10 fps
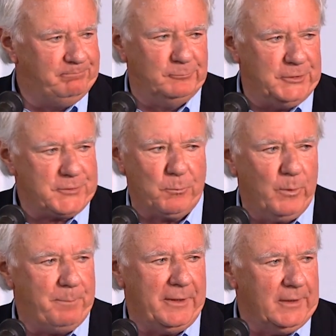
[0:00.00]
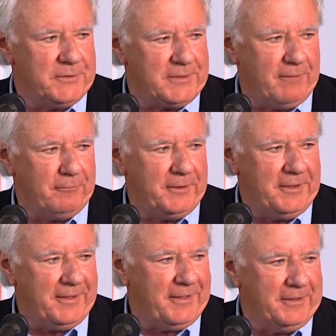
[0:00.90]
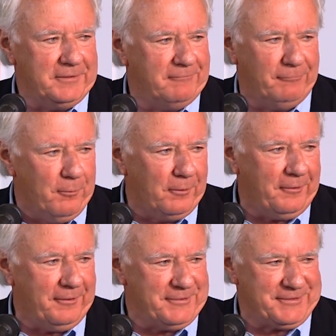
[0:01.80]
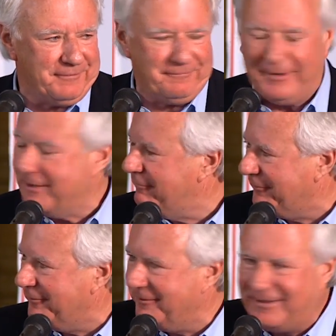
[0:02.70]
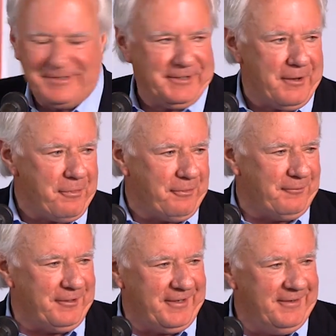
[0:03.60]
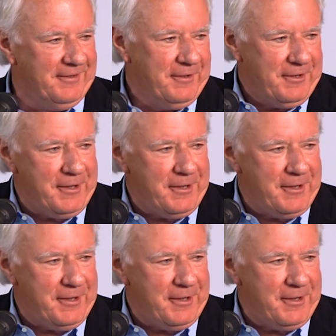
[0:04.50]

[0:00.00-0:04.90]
just whipping us every day, phone calls at 5:30, 10:30,